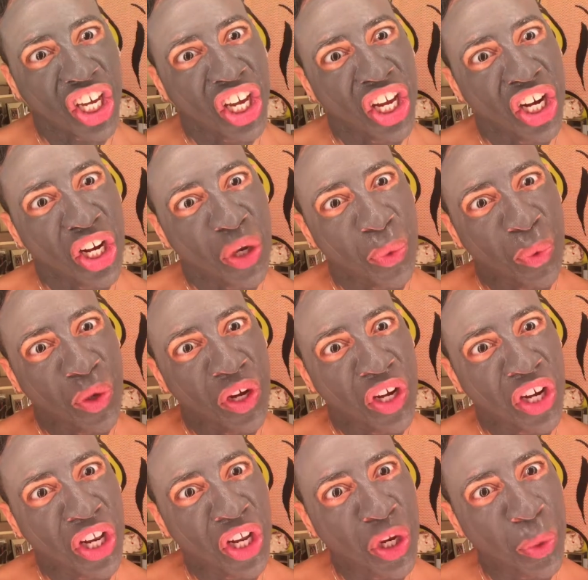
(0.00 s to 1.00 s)
And then
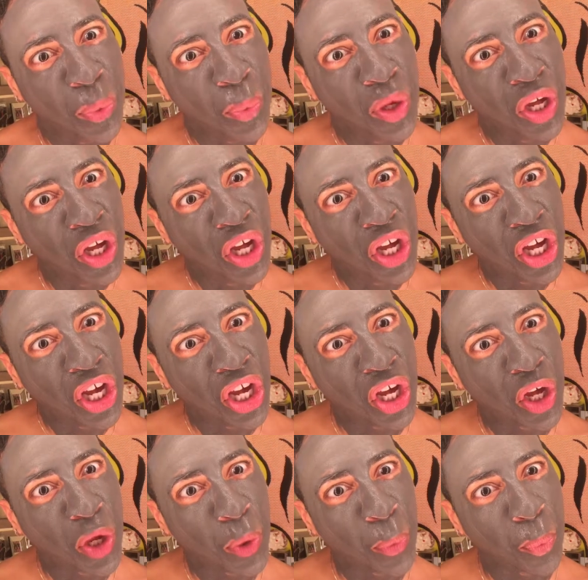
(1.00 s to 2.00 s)
one time,
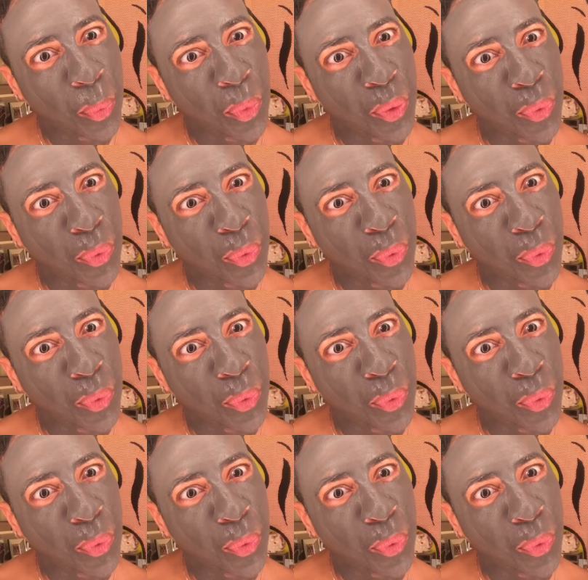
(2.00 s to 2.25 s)
we